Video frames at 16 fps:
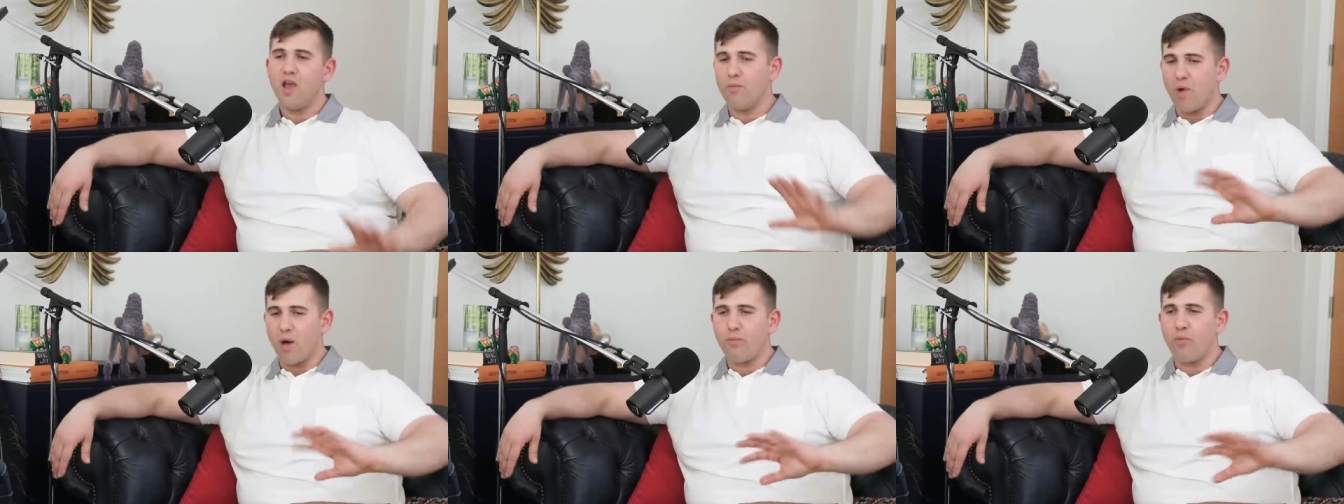
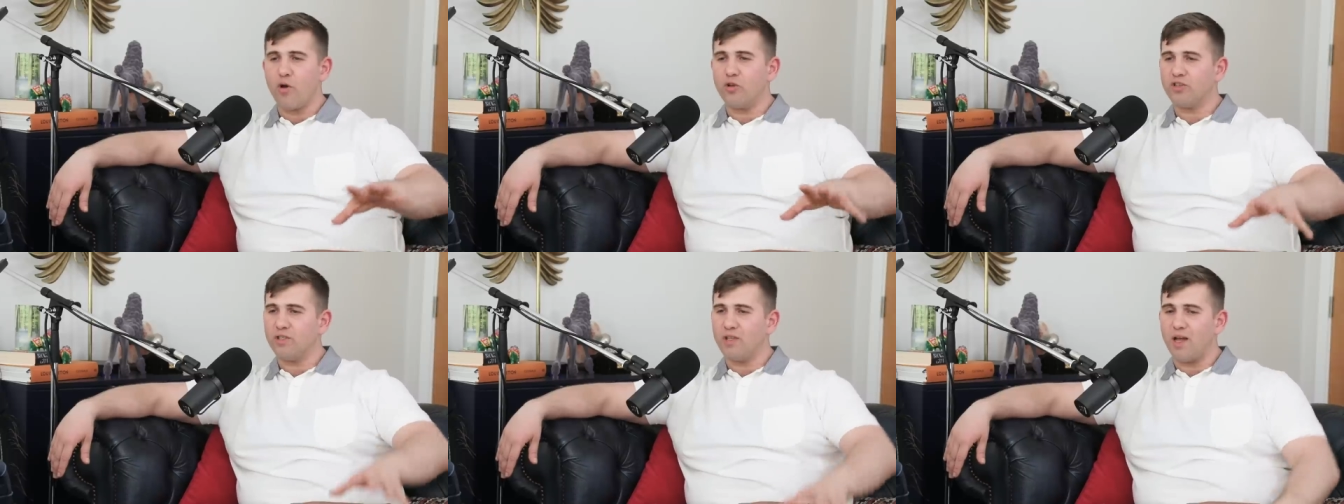and my
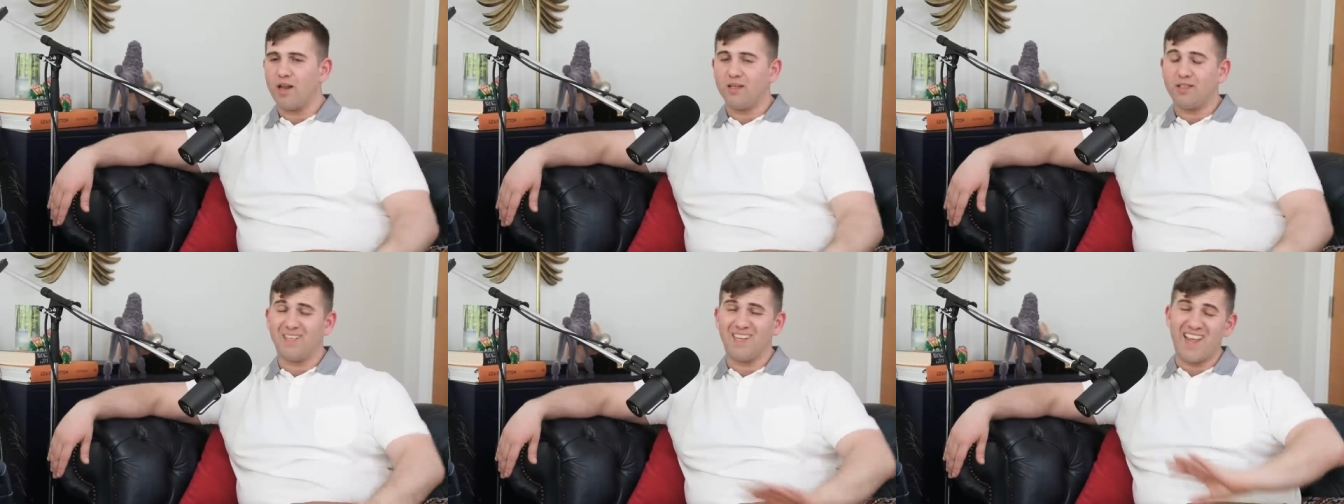
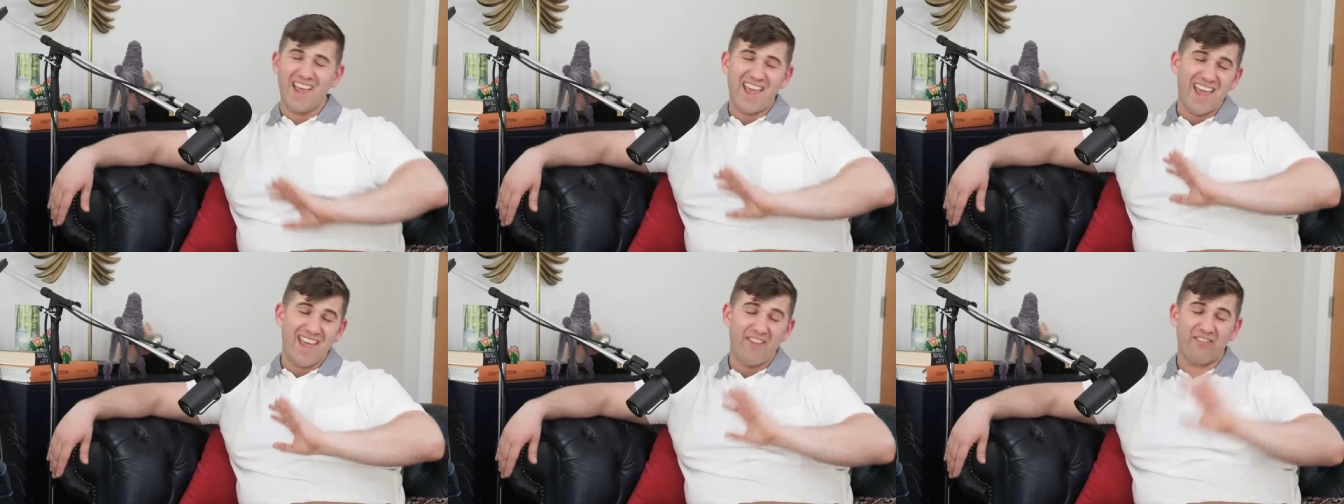personality.
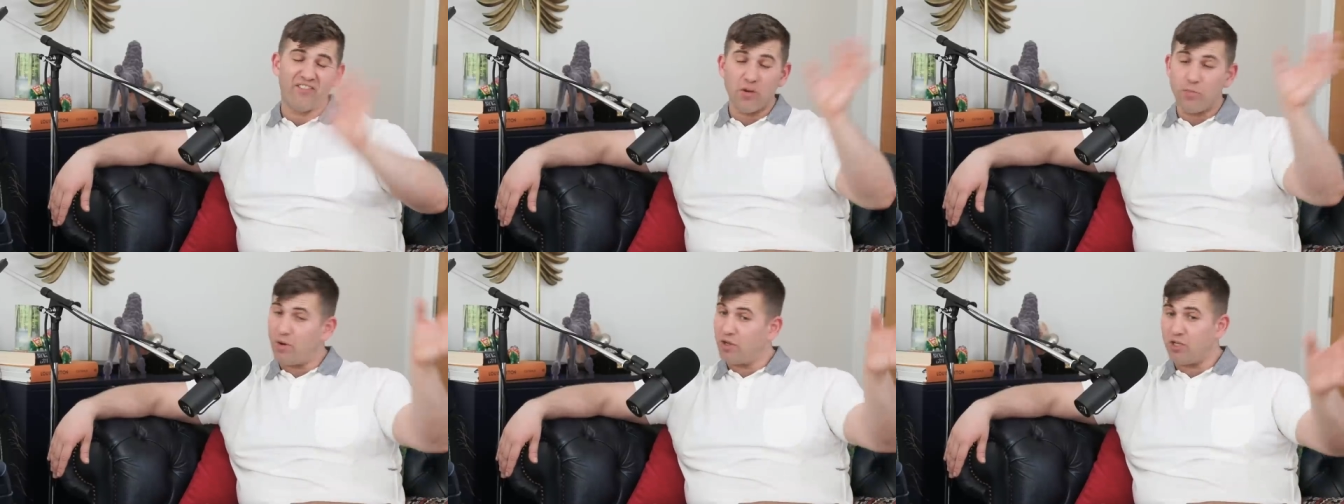
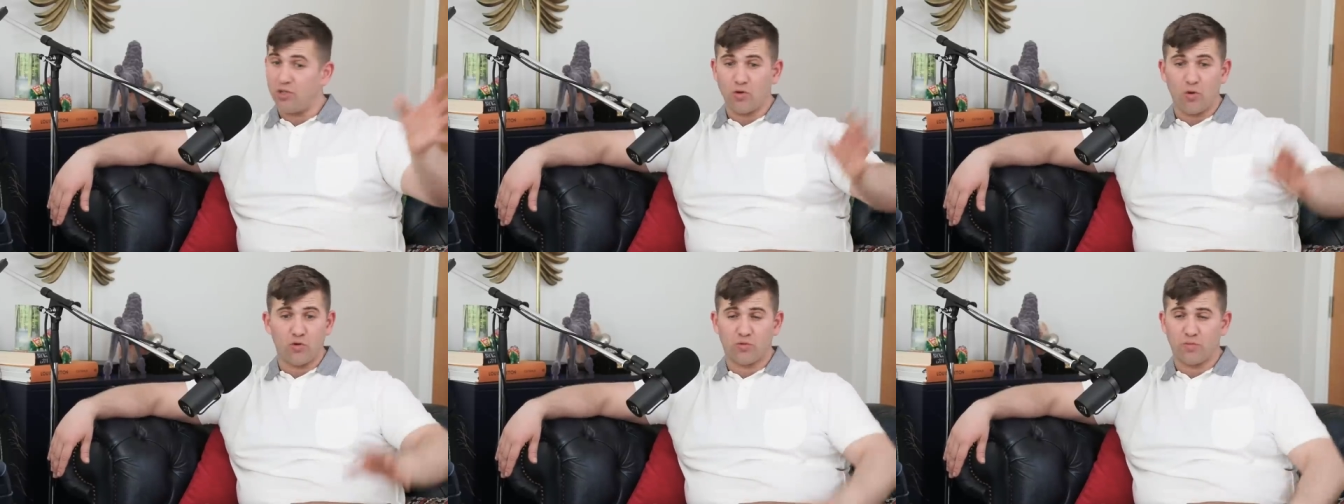
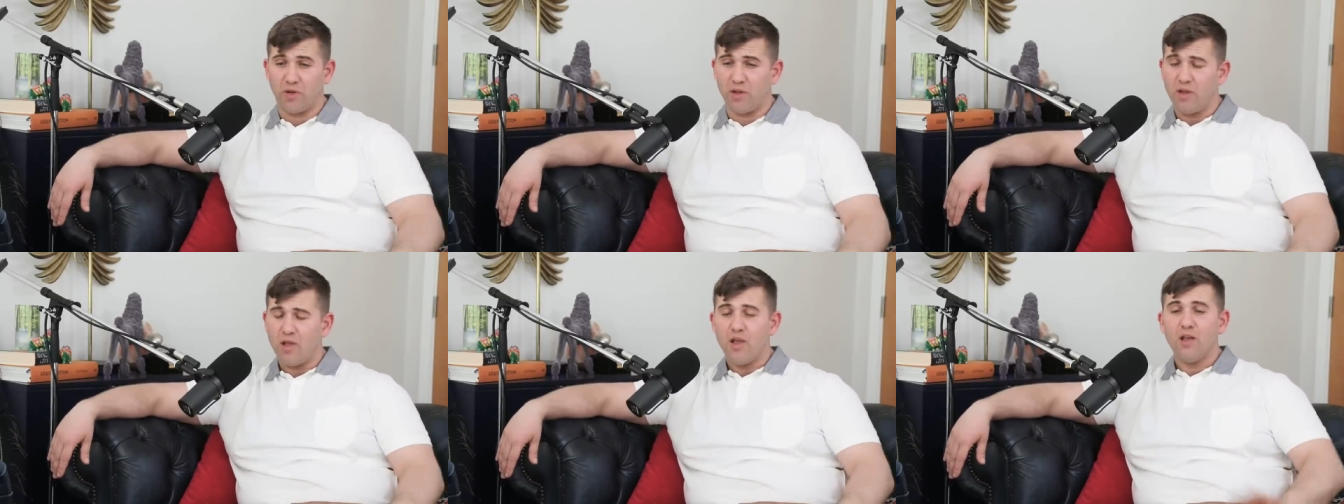Everybody knows
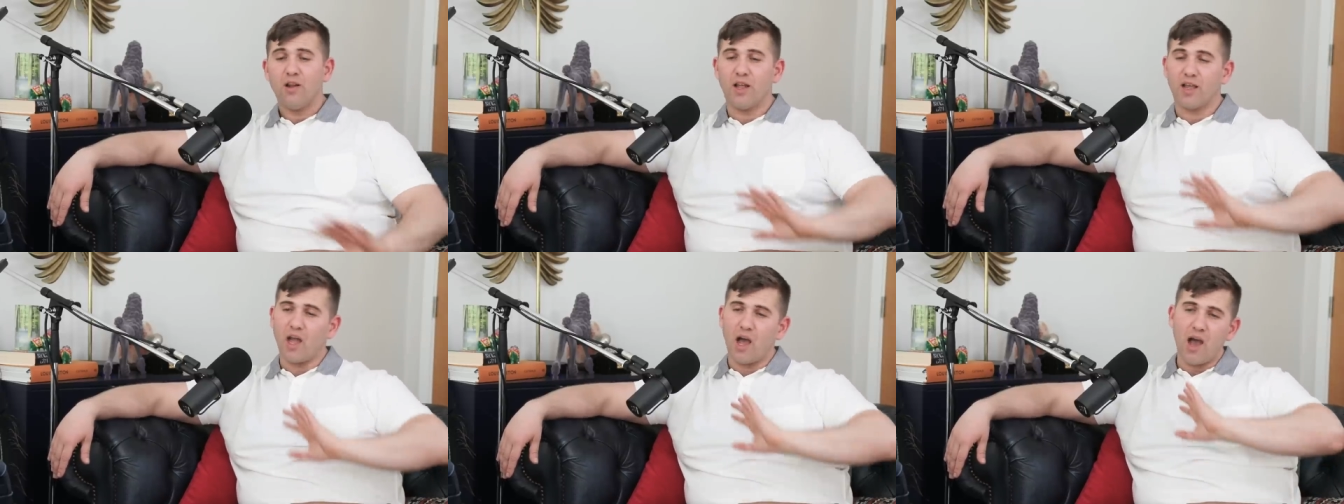me.
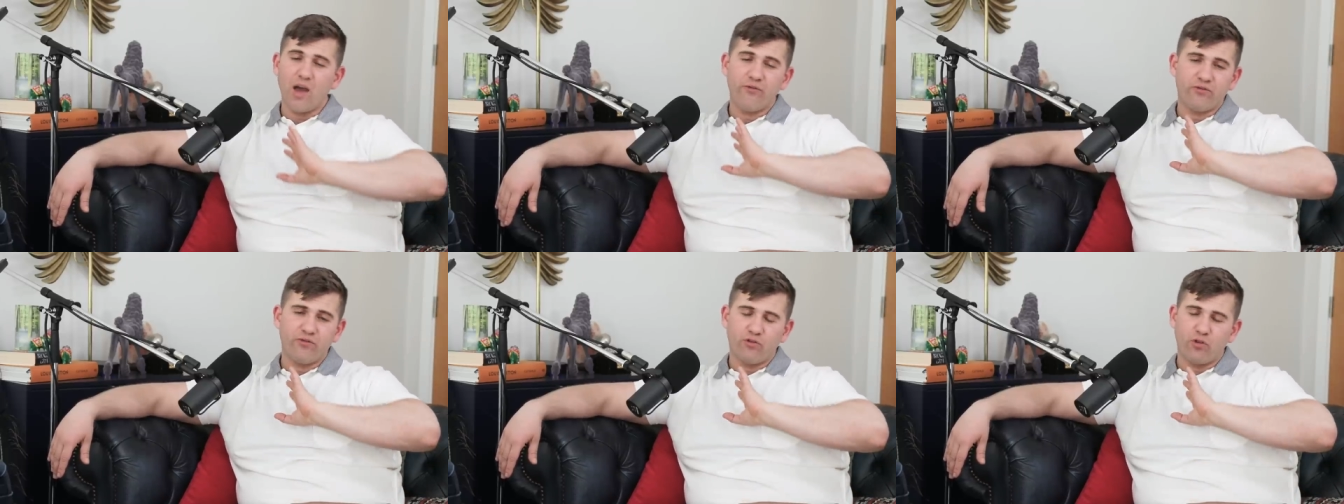Like,
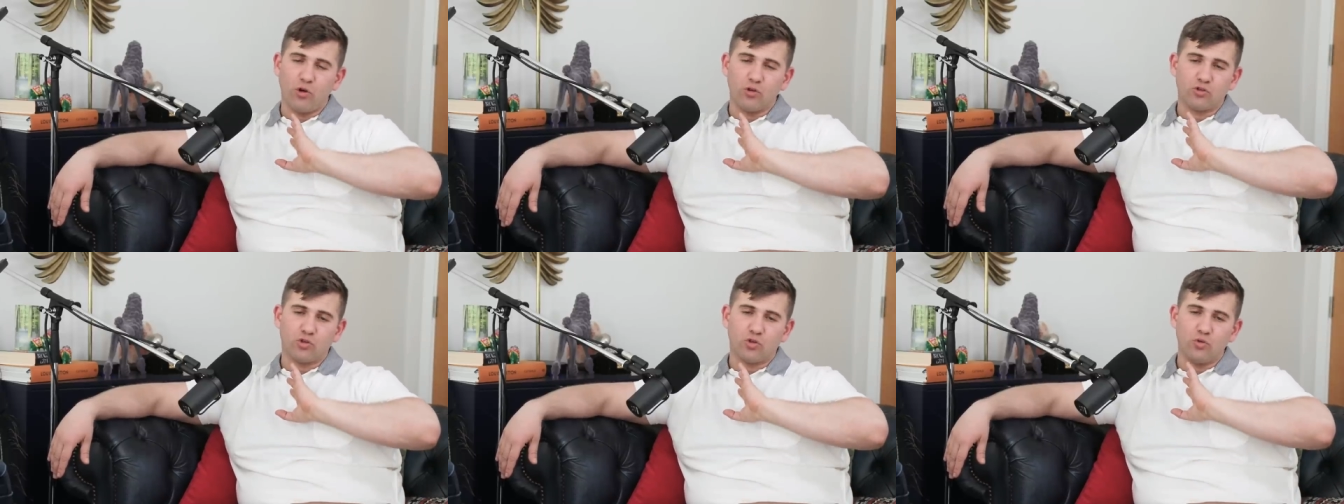I've
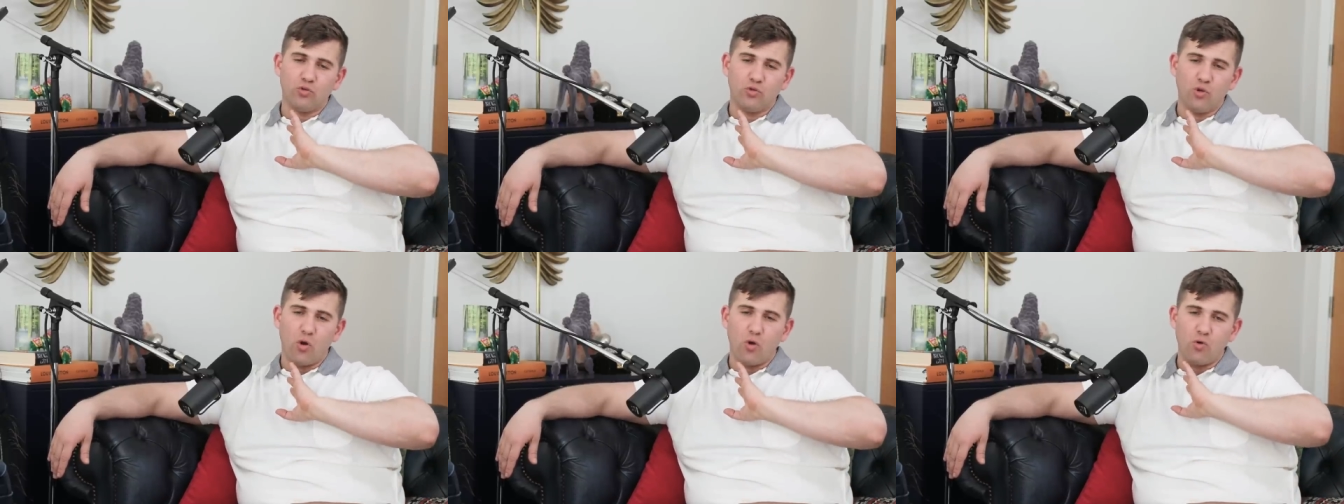got
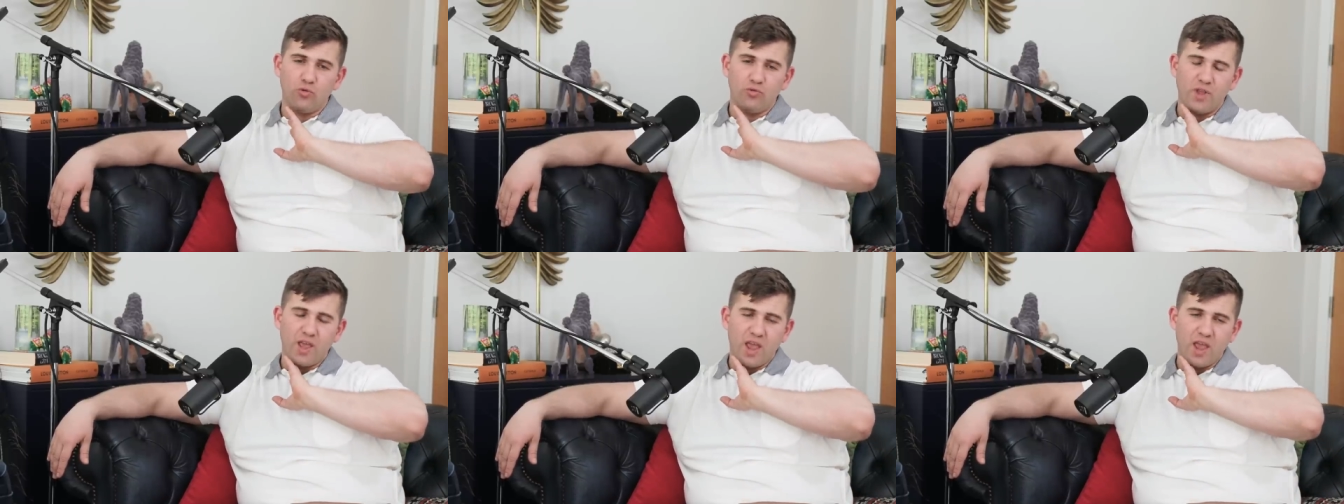to
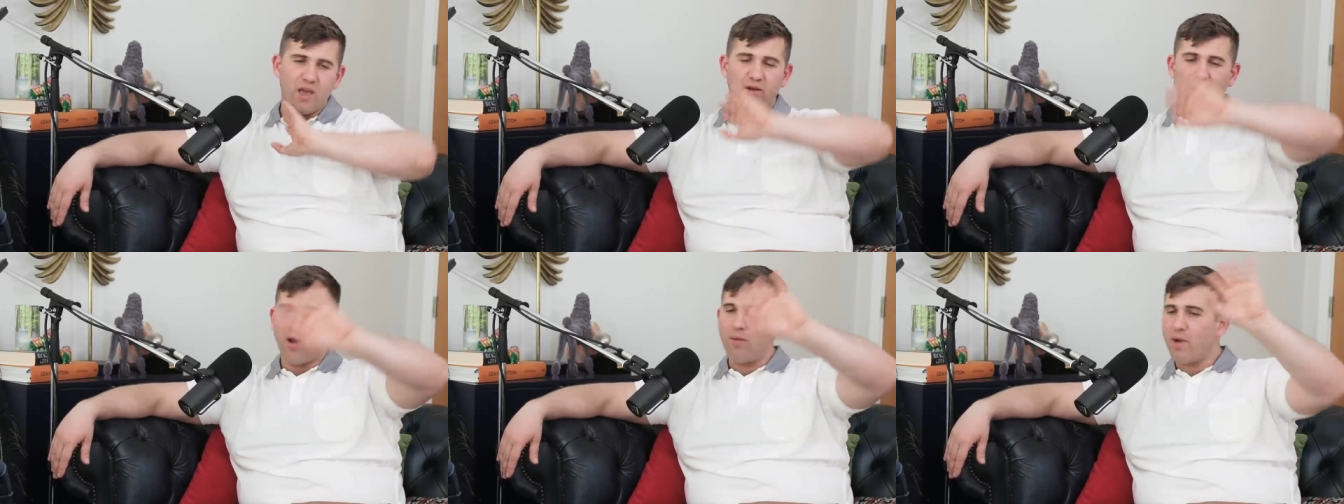know,
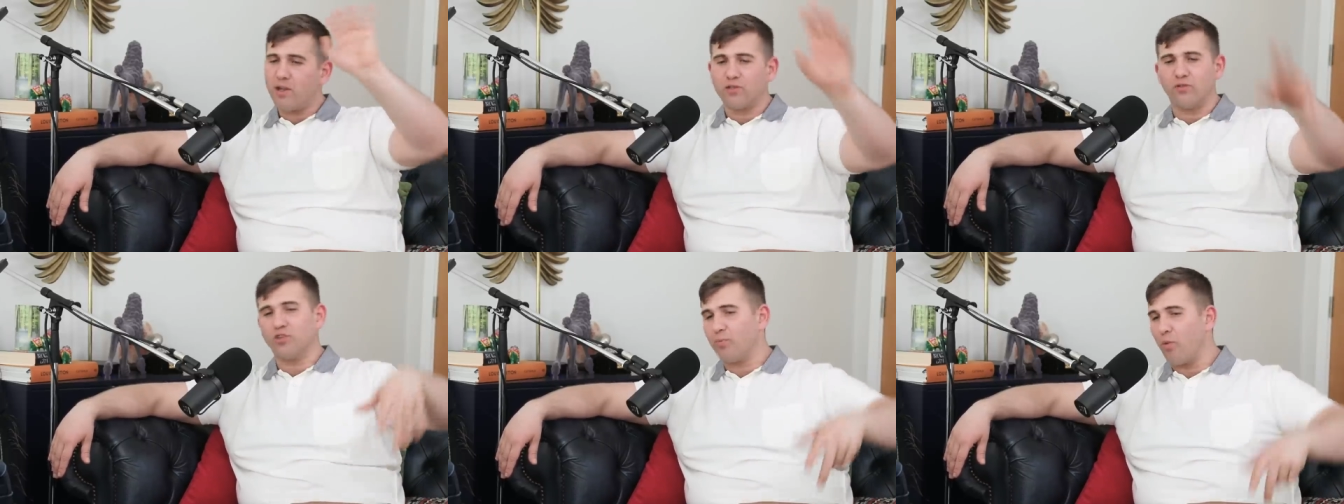I must have